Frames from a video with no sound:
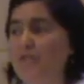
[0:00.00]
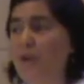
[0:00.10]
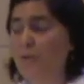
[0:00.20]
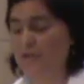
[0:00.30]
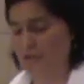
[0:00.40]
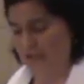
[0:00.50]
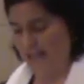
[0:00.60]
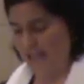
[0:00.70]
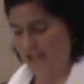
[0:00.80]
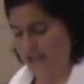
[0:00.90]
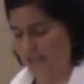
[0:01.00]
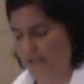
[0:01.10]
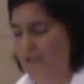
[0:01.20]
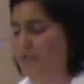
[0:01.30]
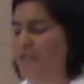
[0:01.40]
no
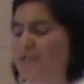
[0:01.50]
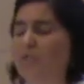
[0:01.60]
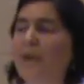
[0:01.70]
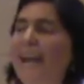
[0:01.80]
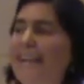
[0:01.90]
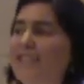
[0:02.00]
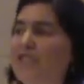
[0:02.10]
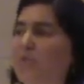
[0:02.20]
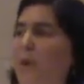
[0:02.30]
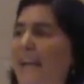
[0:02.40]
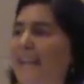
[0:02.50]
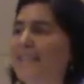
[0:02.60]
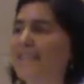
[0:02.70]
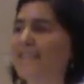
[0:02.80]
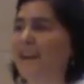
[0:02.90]
stranger to the strange
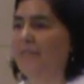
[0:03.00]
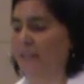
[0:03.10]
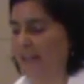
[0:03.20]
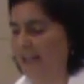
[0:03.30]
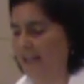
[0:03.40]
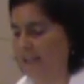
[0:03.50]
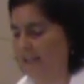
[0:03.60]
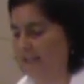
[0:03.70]
ways of God.